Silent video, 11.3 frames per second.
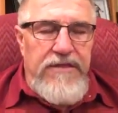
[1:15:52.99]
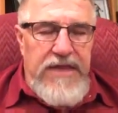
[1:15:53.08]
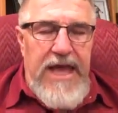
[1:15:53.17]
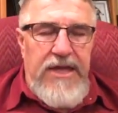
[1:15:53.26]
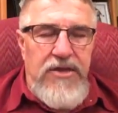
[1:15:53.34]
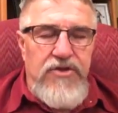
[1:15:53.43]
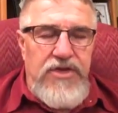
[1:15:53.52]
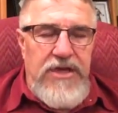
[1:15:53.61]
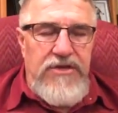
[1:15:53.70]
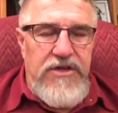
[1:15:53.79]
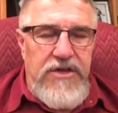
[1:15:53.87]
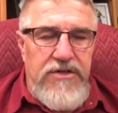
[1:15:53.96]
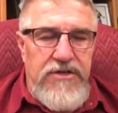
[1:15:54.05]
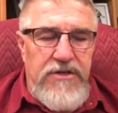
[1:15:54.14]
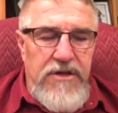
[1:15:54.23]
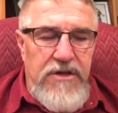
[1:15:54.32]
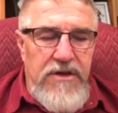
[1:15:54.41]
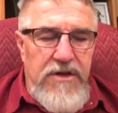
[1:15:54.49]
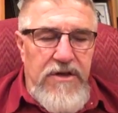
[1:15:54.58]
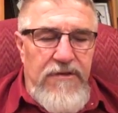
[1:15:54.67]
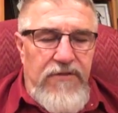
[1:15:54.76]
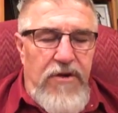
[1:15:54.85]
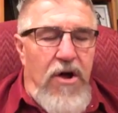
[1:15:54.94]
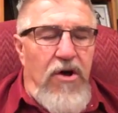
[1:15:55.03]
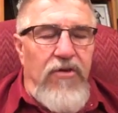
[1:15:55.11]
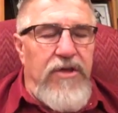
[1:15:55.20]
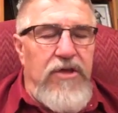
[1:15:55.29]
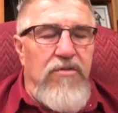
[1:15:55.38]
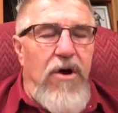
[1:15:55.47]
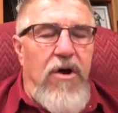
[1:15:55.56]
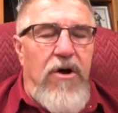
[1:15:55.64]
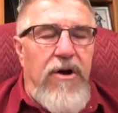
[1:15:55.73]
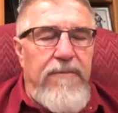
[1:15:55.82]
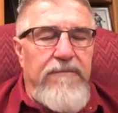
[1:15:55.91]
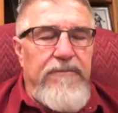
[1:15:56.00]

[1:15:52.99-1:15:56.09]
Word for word: Thank you, Jesus, for all that you are